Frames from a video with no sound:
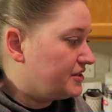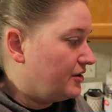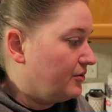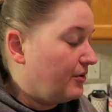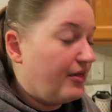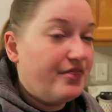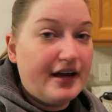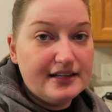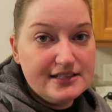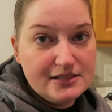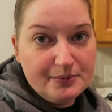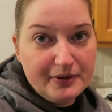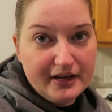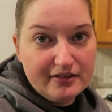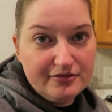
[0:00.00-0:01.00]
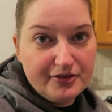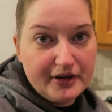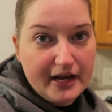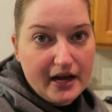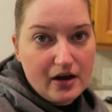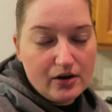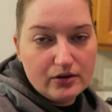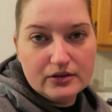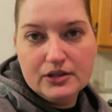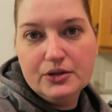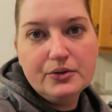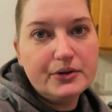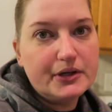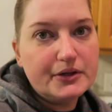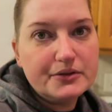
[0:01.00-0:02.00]
So that's the plan for now.
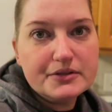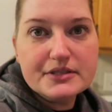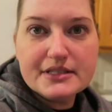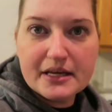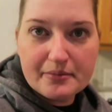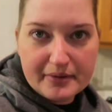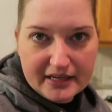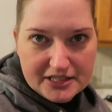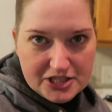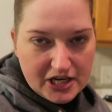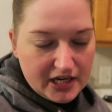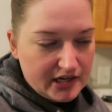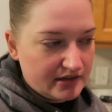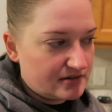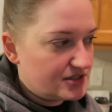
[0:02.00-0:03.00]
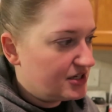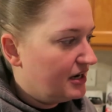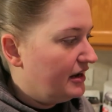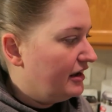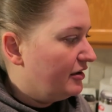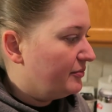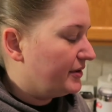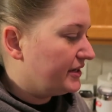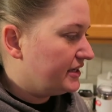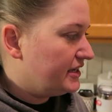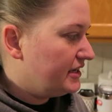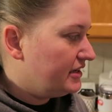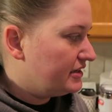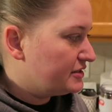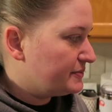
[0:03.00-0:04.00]
Who knows, it may change. But
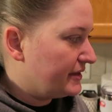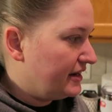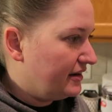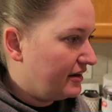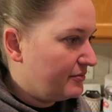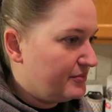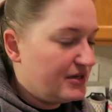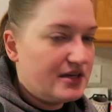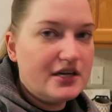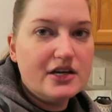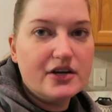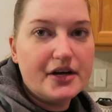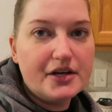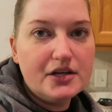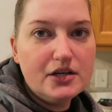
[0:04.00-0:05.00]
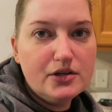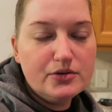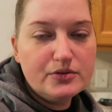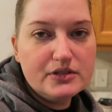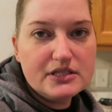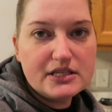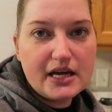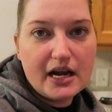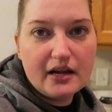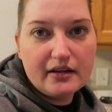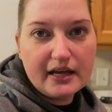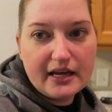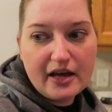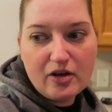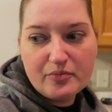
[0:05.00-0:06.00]
he is planning on being here at noon to kind of
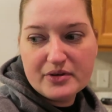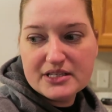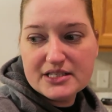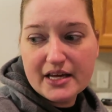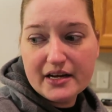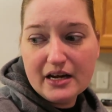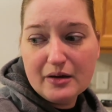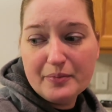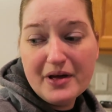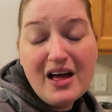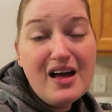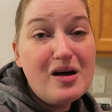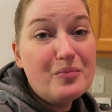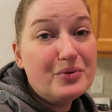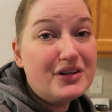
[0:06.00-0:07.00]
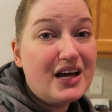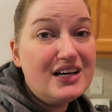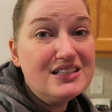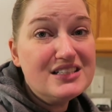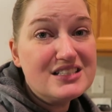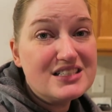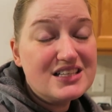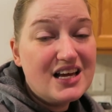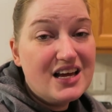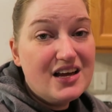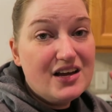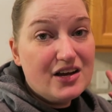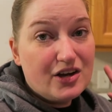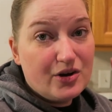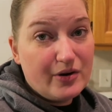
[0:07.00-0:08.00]
like help me set up. Plus,
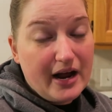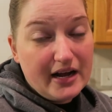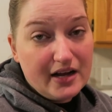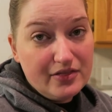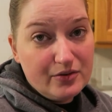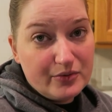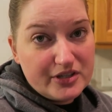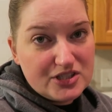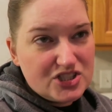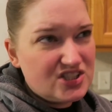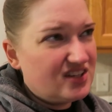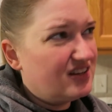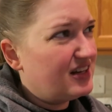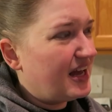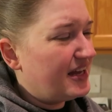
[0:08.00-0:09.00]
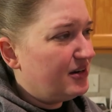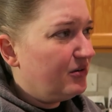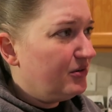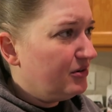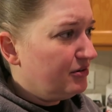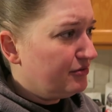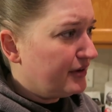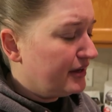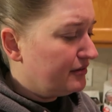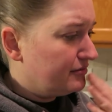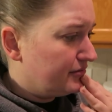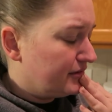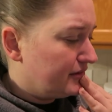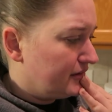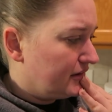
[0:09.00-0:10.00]
crack on the windshield. I don't know if
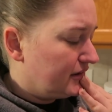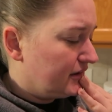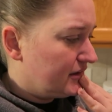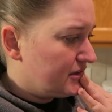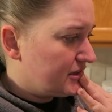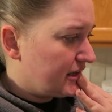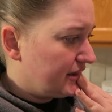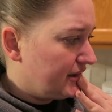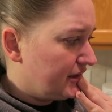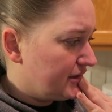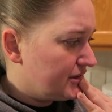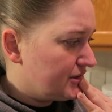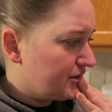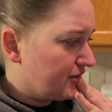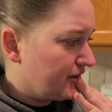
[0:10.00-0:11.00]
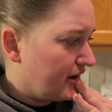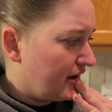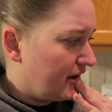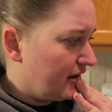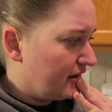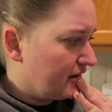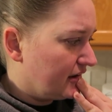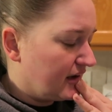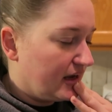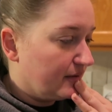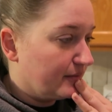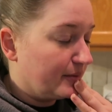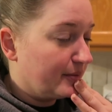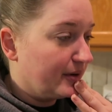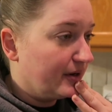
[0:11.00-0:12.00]
I've said this or not, I
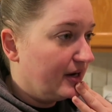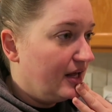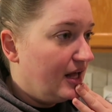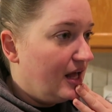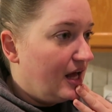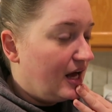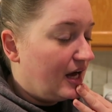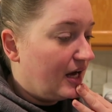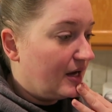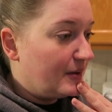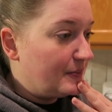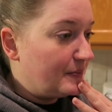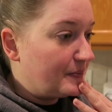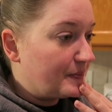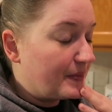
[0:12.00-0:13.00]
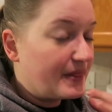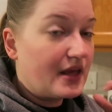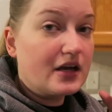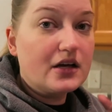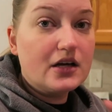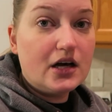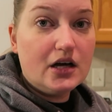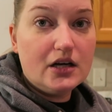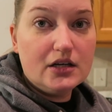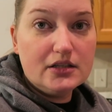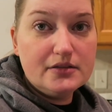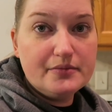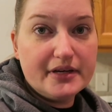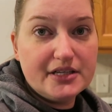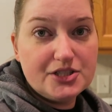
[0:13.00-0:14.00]
can't remember. Um,
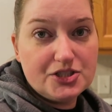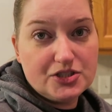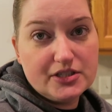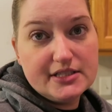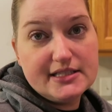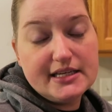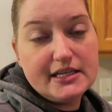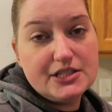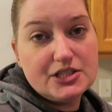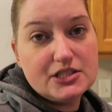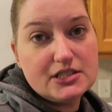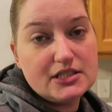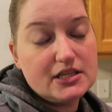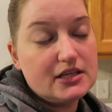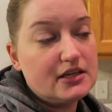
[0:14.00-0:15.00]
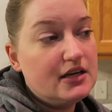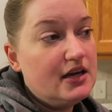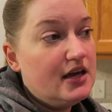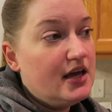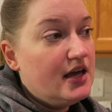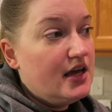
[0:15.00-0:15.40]
called my insurance agency